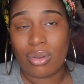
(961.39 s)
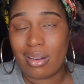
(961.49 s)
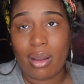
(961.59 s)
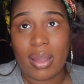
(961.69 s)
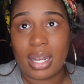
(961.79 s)
you
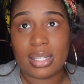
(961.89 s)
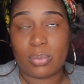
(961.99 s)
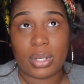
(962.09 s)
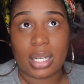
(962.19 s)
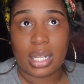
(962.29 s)
know, it is
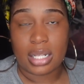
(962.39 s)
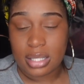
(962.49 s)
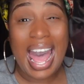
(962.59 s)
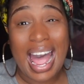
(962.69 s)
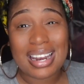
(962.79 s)
what it is.
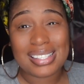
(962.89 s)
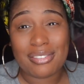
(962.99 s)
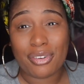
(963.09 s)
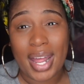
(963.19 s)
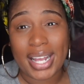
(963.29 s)
I honestly
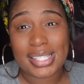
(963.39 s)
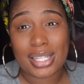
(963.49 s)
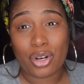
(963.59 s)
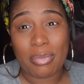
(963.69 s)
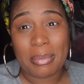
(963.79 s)
feel like it's a
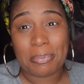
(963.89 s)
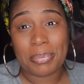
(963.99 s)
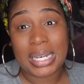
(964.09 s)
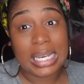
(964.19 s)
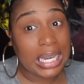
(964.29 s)
little bit
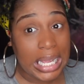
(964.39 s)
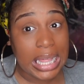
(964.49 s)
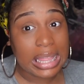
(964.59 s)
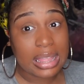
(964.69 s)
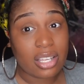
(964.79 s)

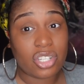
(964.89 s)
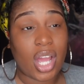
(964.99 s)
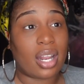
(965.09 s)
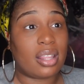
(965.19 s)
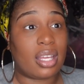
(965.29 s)
beneath
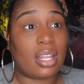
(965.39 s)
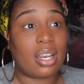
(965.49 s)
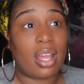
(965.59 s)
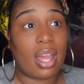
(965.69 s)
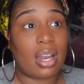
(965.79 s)
Jonathan.
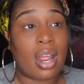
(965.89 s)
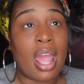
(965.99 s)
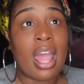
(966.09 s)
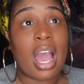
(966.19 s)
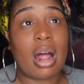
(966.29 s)
And
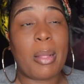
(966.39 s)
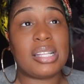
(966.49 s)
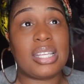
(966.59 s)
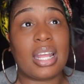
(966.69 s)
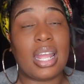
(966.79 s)
I'm not
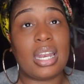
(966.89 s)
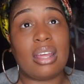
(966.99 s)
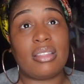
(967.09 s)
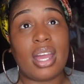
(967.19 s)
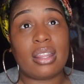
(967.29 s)
saying any
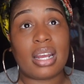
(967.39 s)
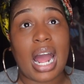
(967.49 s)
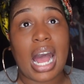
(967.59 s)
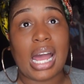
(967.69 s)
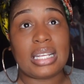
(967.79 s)
of the other
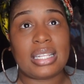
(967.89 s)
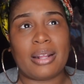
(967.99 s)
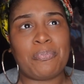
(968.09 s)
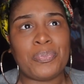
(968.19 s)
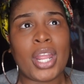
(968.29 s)
guys.
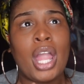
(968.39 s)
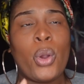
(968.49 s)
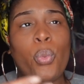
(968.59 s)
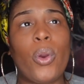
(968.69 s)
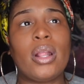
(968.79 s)
Like,
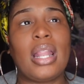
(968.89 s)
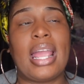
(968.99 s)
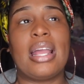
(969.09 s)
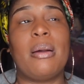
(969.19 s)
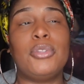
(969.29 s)

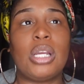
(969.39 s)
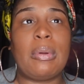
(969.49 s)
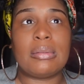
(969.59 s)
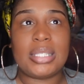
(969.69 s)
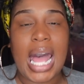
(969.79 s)
I'm talking
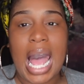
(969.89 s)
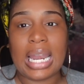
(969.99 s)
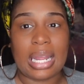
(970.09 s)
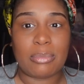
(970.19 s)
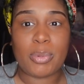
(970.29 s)
about
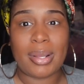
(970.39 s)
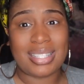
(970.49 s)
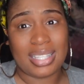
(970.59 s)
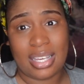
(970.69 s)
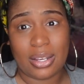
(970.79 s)
talent. I'm talking about
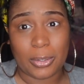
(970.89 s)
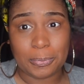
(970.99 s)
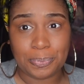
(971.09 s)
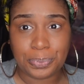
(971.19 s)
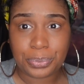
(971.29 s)
skill.